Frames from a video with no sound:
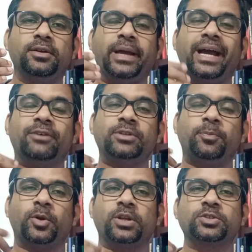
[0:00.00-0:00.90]
may have the
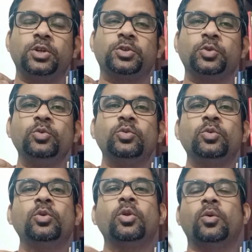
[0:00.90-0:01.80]
potential
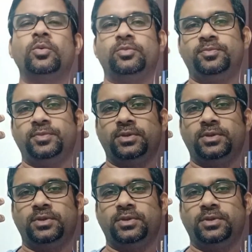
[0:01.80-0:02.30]
to grow.